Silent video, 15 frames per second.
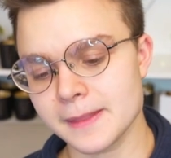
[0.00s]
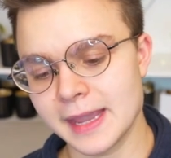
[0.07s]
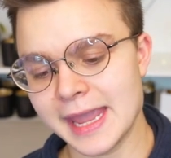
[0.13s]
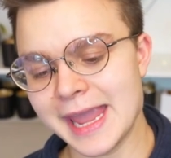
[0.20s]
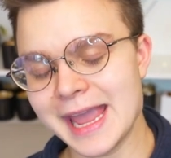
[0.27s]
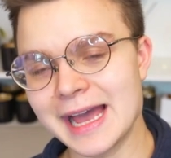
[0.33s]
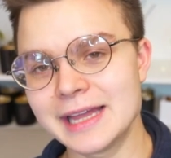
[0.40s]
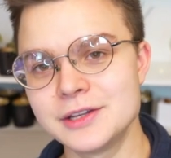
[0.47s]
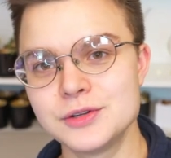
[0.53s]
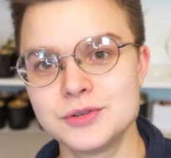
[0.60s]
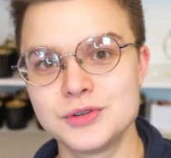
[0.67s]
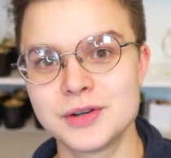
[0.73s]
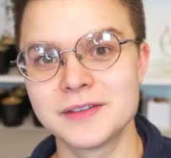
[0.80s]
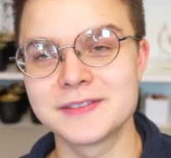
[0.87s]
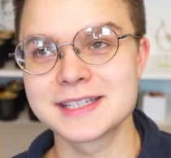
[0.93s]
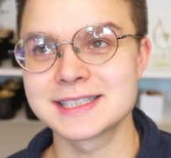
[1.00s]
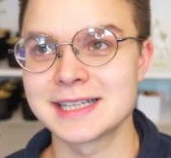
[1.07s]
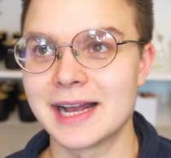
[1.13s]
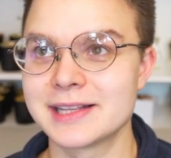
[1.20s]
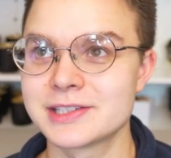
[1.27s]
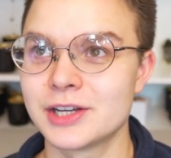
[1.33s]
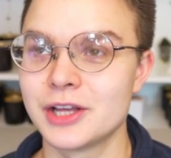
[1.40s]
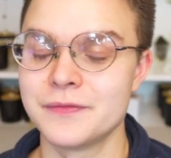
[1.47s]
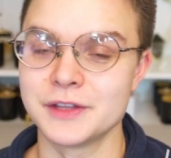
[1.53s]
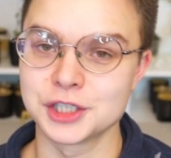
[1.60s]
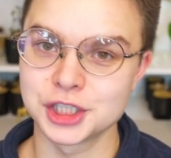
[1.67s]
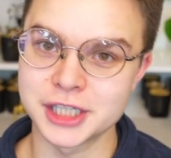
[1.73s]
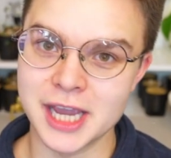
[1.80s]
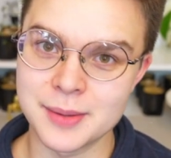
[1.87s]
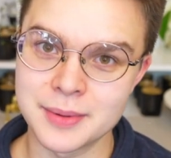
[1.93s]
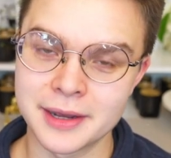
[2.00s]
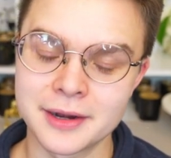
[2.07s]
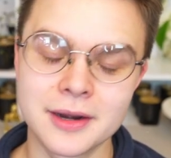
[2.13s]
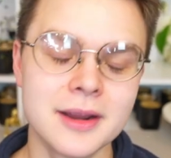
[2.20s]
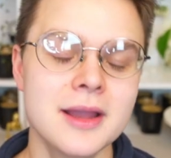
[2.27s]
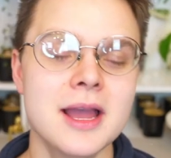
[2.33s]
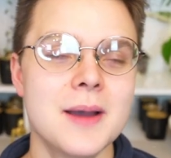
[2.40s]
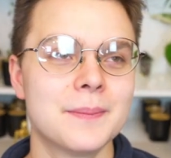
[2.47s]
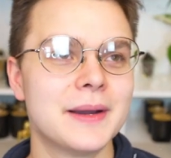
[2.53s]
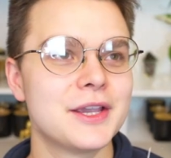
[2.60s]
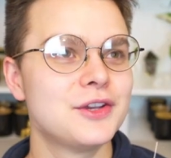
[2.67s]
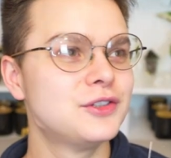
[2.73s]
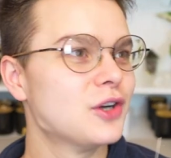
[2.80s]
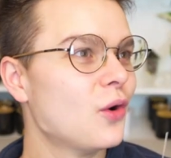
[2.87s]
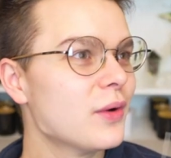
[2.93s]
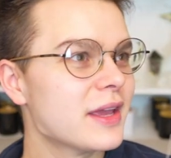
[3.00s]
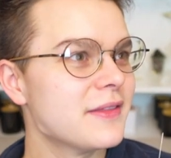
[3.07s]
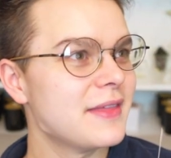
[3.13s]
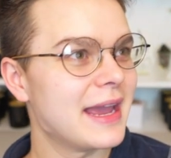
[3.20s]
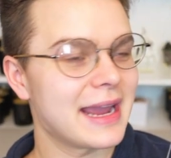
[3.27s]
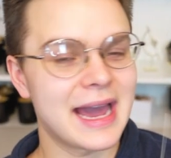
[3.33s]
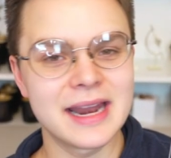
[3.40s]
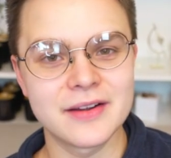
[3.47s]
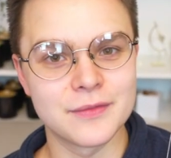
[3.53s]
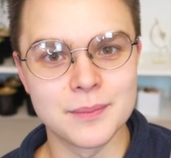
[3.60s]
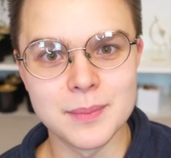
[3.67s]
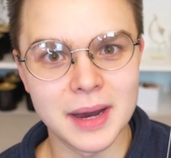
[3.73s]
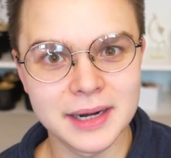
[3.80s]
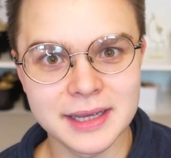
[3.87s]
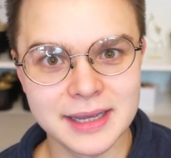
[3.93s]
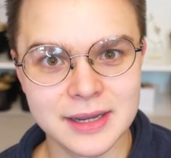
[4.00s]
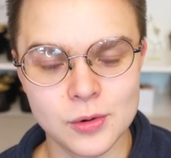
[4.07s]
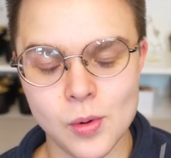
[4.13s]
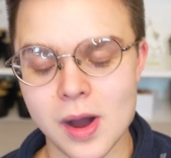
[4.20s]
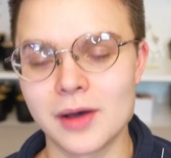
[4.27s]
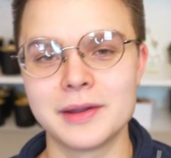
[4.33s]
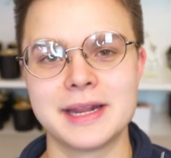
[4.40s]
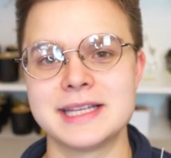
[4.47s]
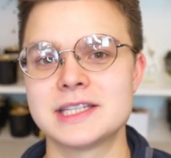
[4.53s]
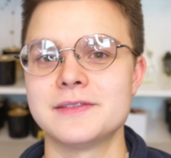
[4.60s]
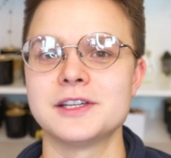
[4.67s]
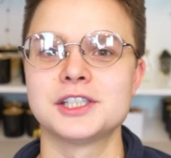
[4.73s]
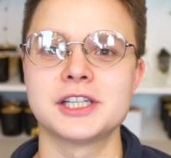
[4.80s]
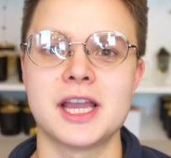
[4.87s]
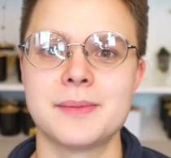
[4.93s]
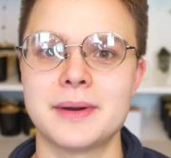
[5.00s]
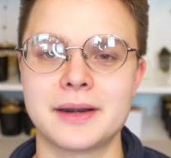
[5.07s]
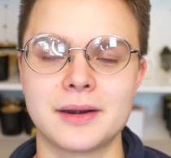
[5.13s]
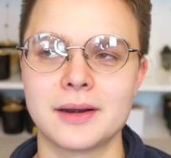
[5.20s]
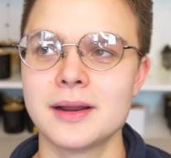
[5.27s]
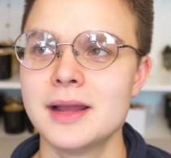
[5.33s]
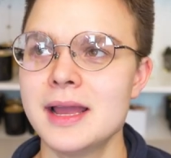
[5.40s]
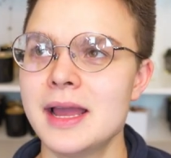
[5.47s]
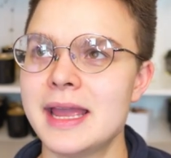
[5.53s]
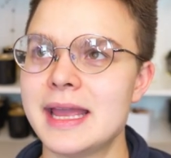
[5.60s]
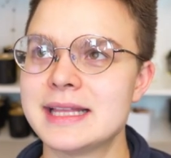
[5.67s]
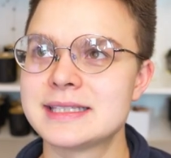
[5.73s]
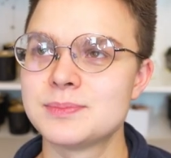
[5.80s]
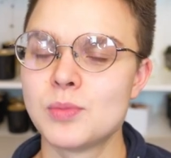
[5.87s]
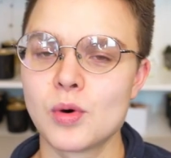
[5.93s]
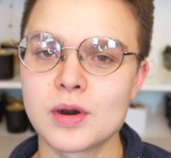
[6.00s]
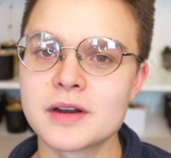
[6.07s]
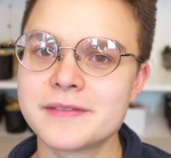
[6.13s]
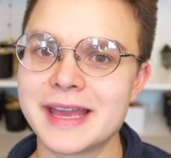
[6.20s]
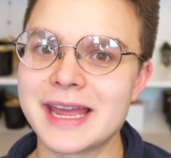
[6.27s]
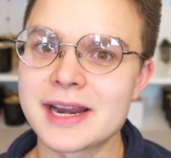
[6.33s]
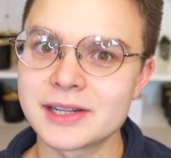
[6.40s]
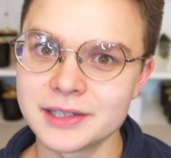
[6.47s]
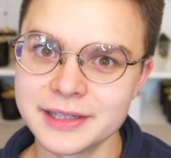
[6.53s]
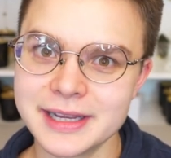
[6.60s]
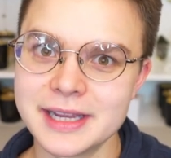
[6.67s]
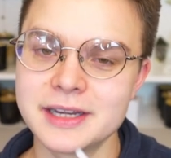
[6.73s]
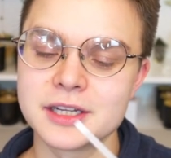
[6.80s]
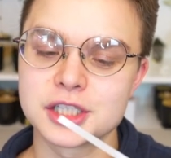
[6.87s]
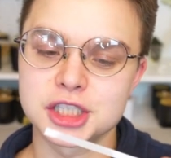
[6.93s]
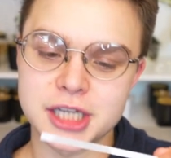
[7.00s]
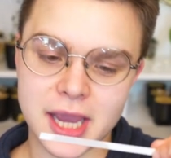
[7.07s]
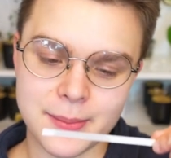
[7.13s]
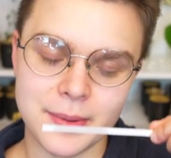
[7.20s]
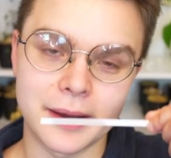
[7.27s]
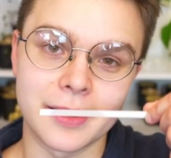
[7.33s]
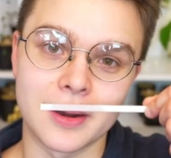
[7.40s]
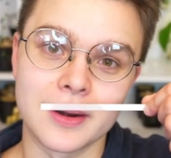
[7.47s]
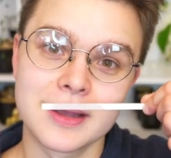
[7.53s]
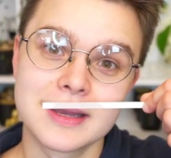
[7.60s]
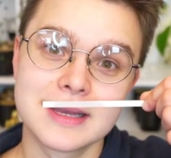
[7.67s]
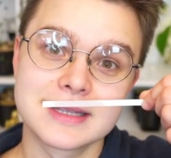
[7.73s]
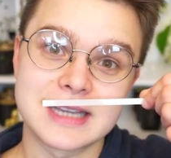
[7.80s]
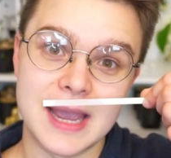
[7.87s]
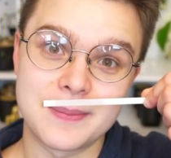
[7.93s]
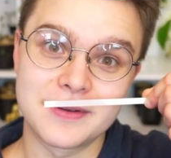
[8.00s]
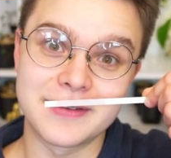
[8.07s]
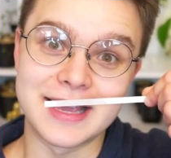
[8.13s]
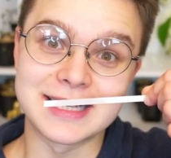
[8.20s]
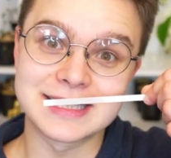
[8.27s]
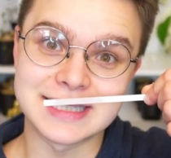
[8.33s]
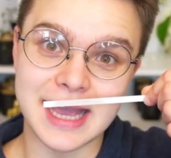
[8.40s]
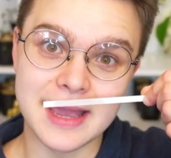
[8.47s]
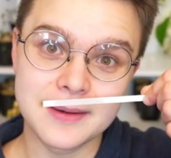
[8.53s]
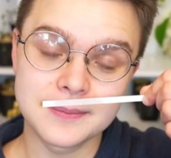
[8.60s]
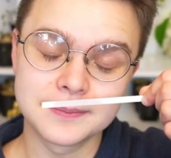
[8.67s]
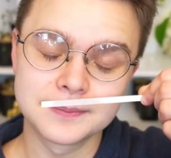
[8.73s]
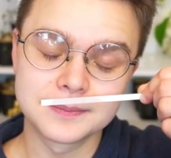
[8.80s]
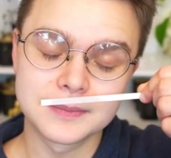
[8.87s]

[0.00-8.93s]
and you do get the santal and the shea butter, but you don't get that kind of muddy quality to the shea butter. It's more of a clean shea butter type of a scent